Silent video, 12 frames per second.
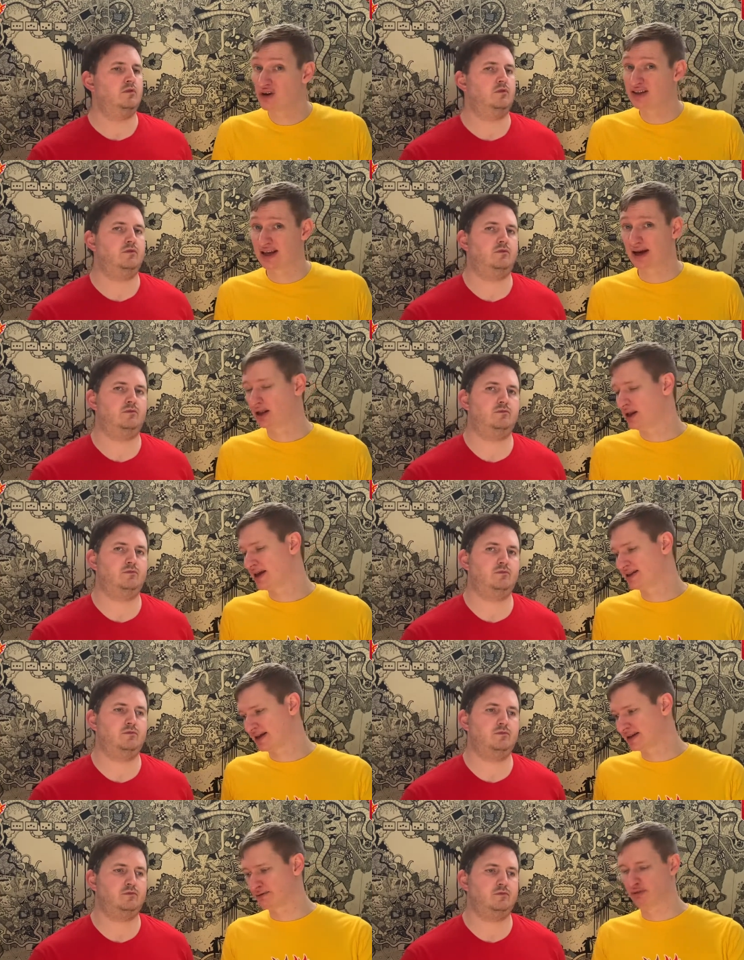Speaker 1: reset unless
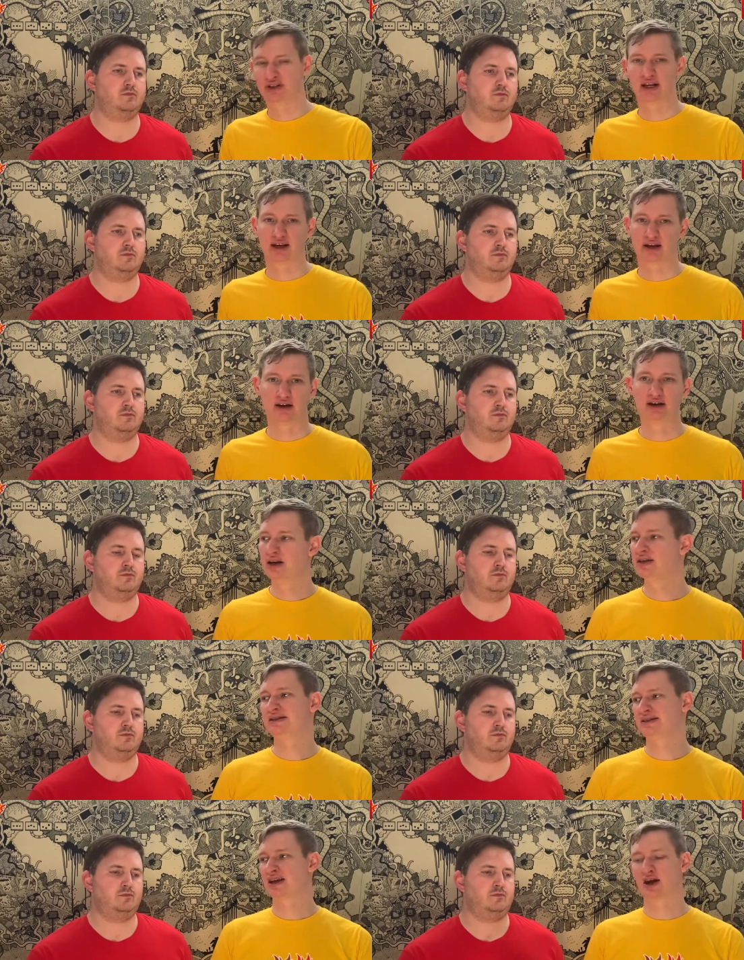there's a particular
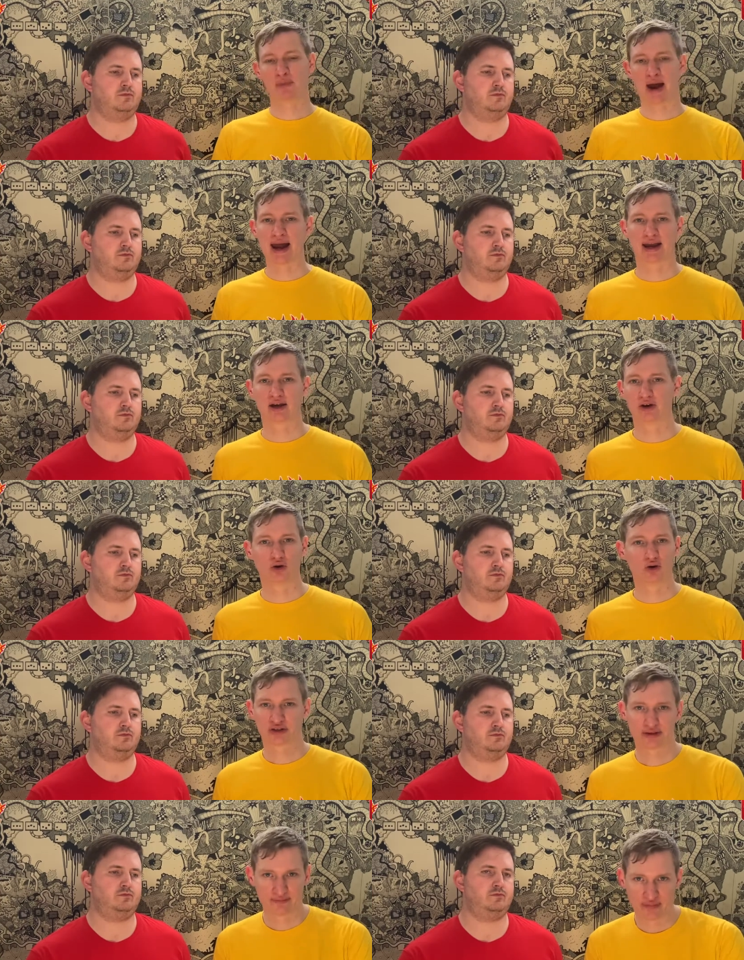sticker pack or
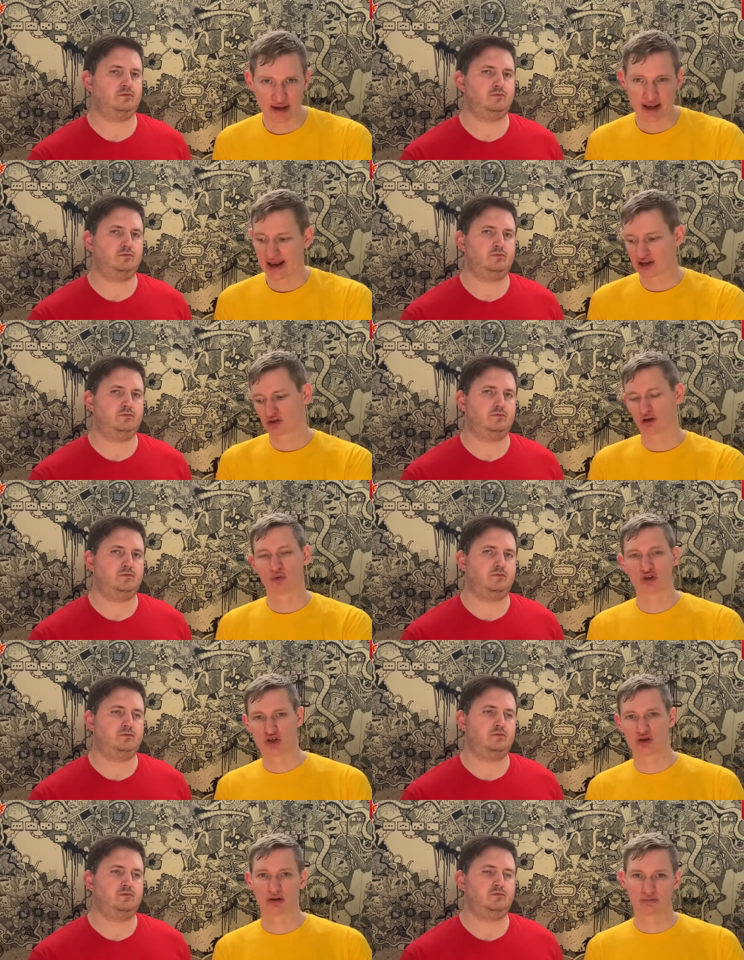something extra which
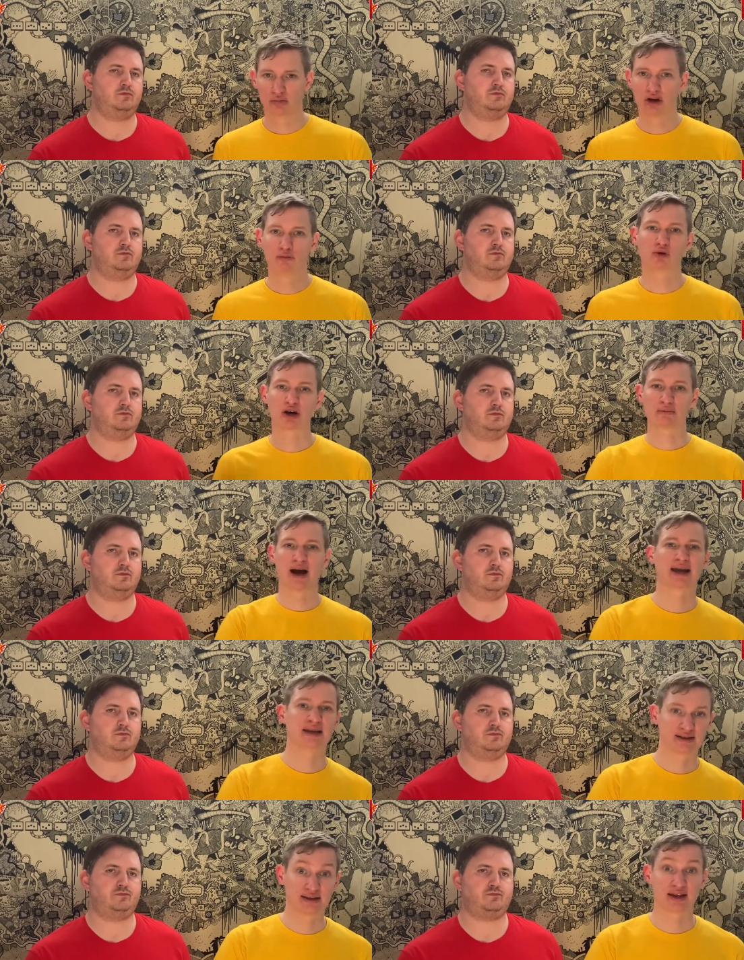you can bring back
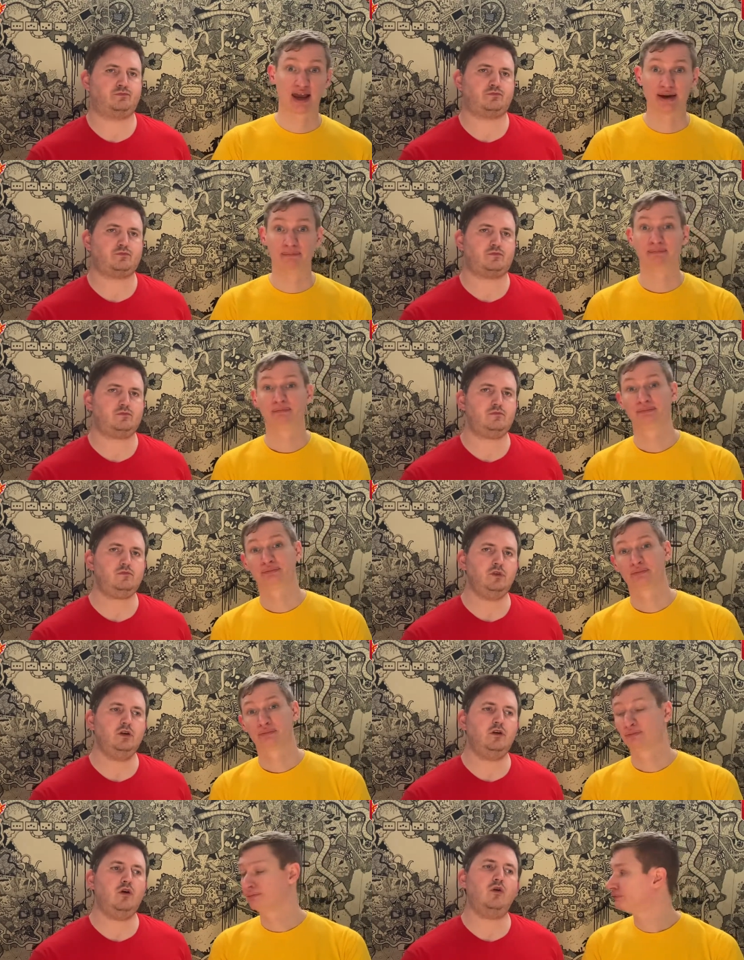into the game.
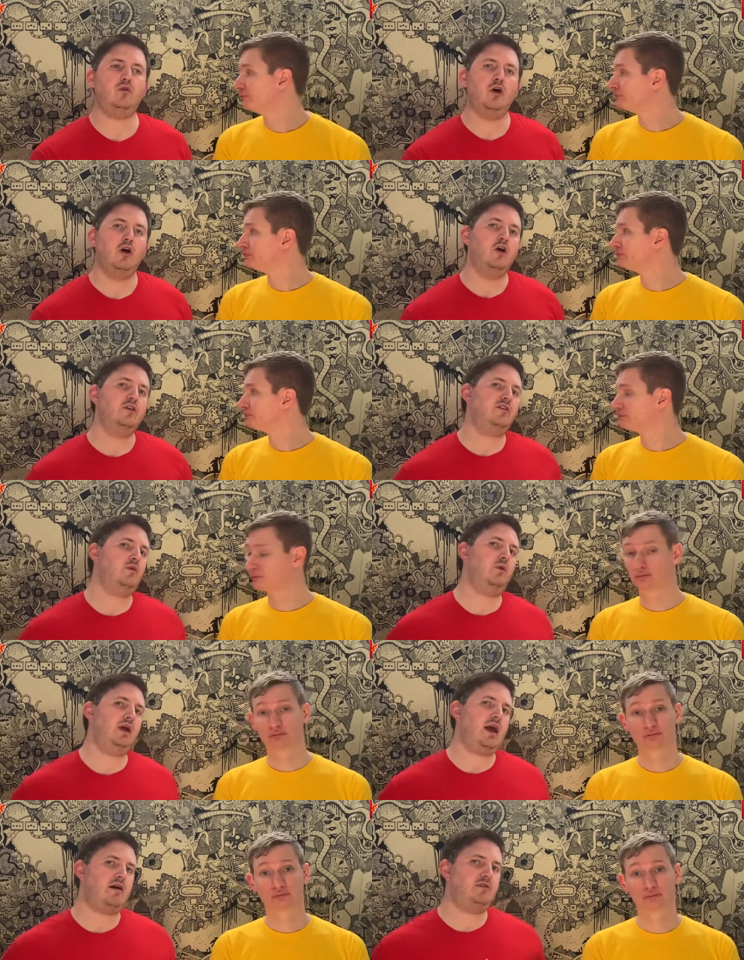
Speaker 2: Cool. So we
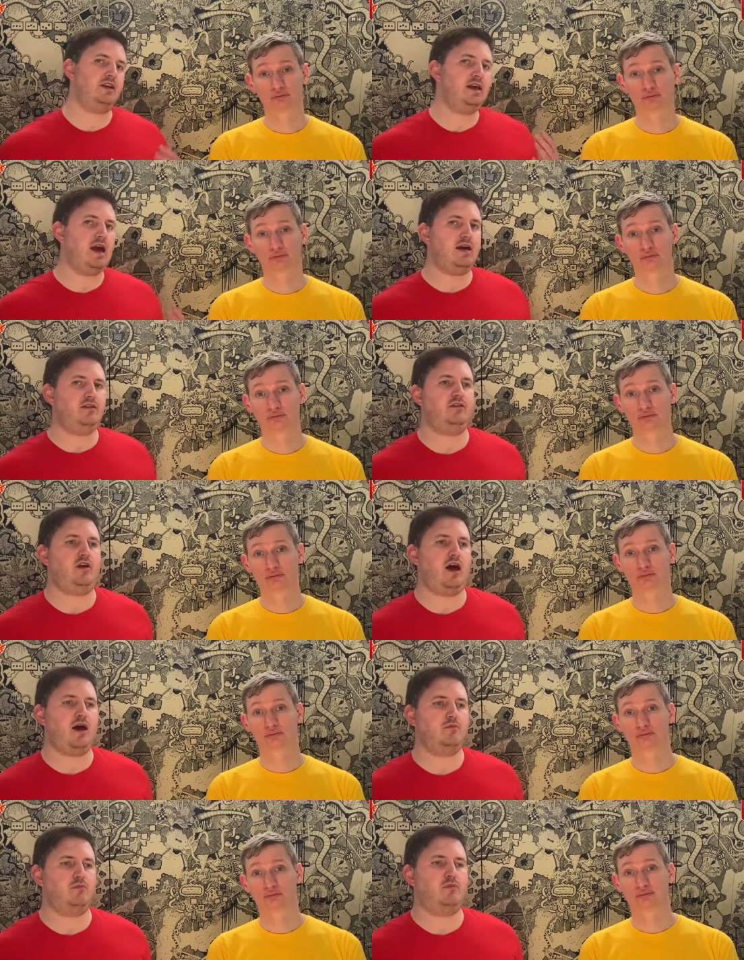haven't yet
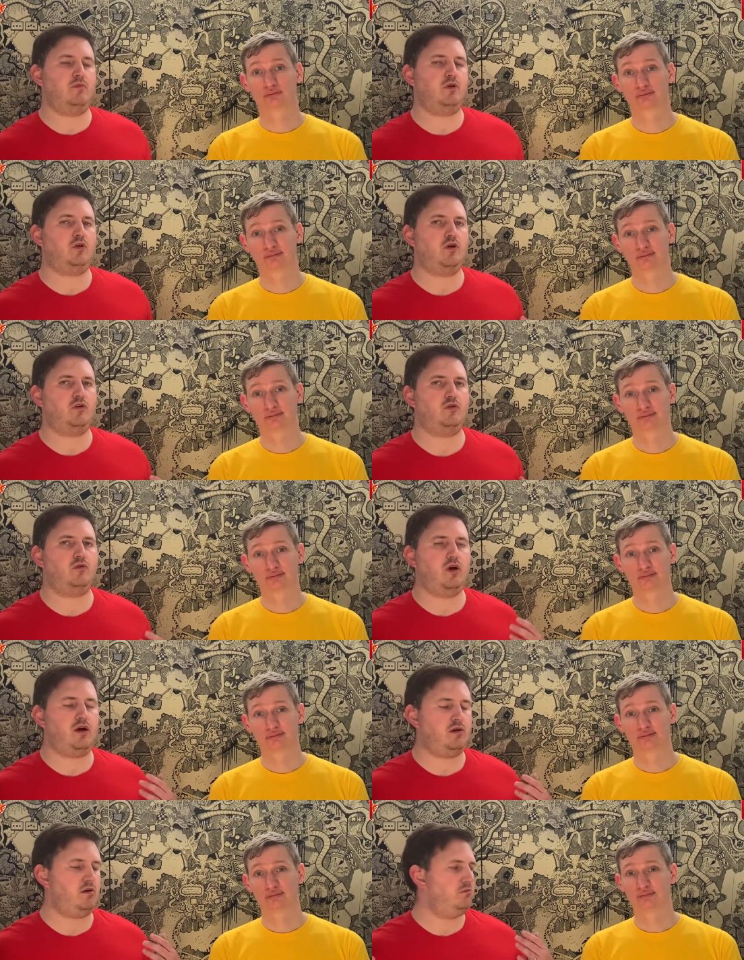um, gone
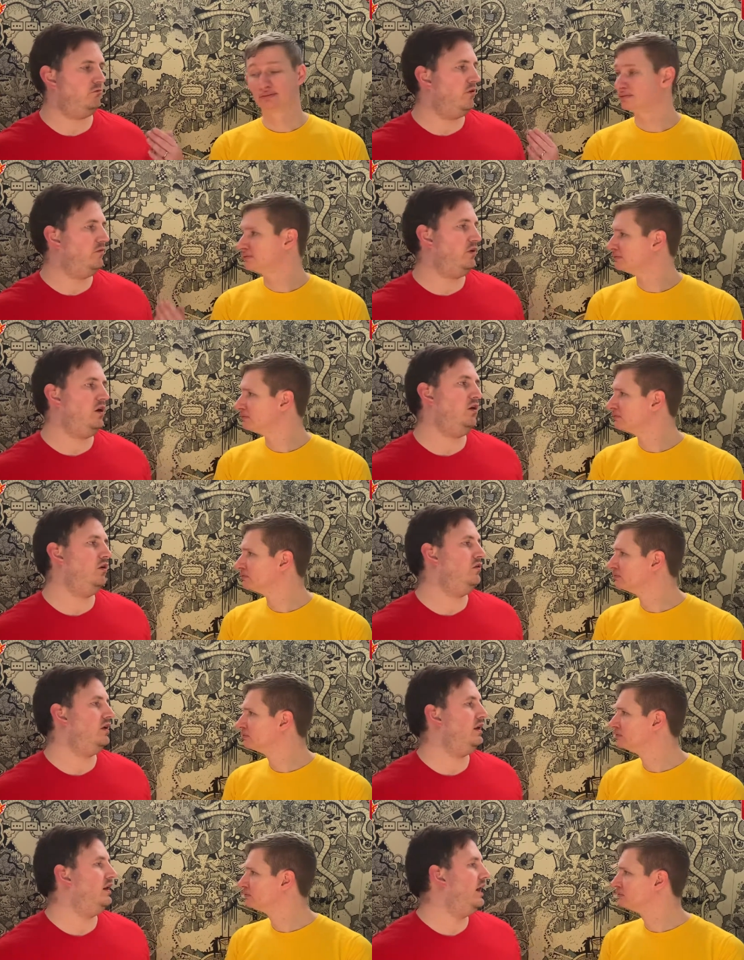reviewed
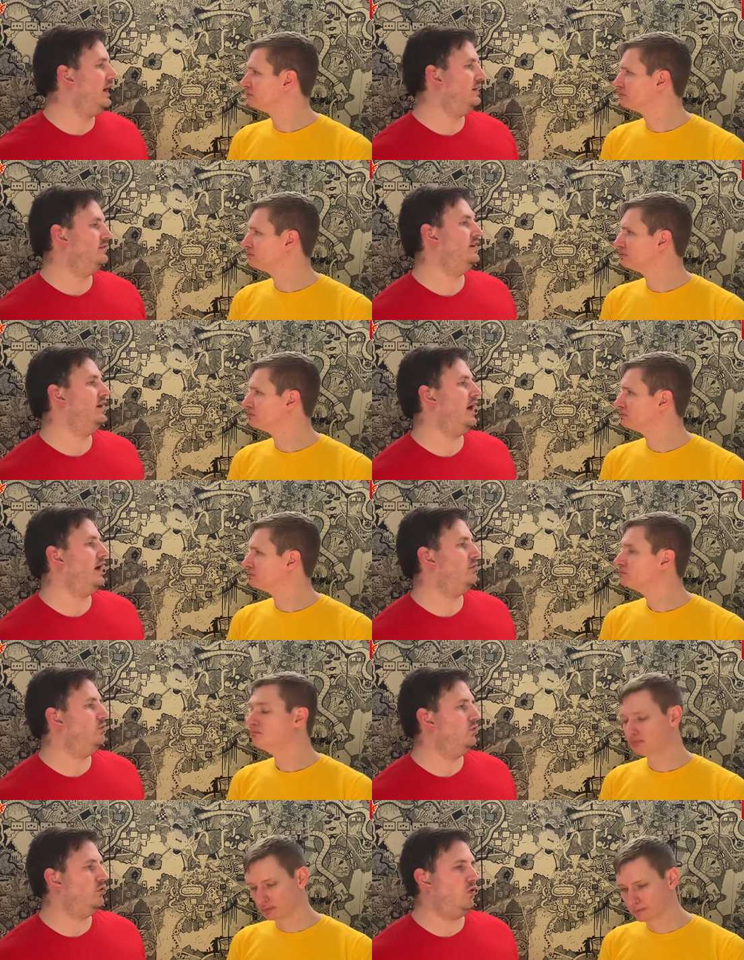any legacy
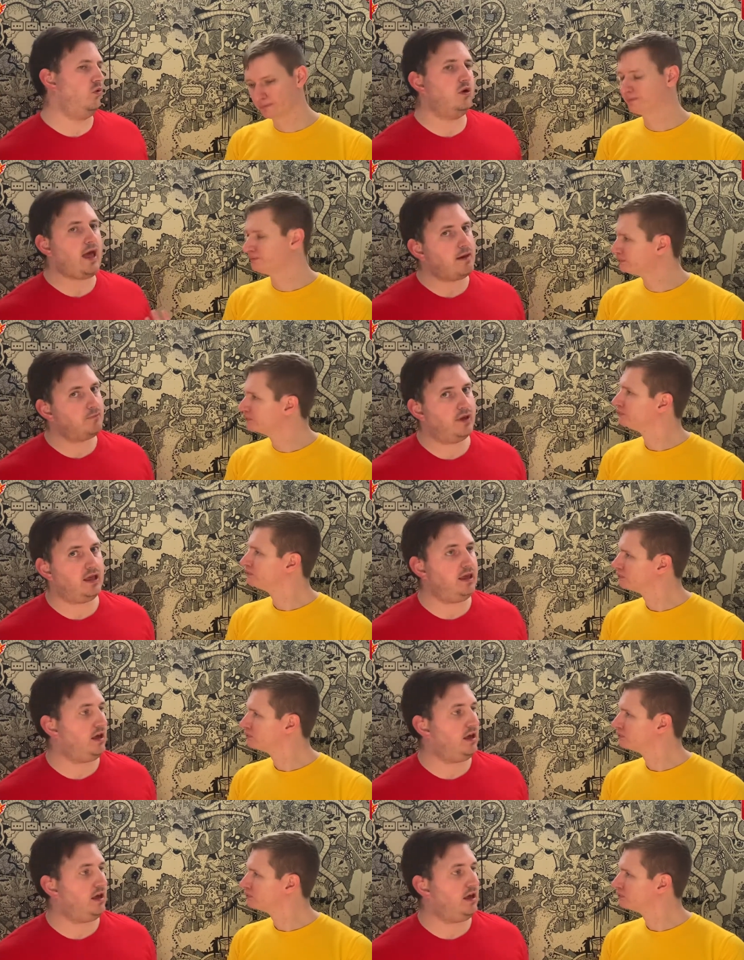games or campaign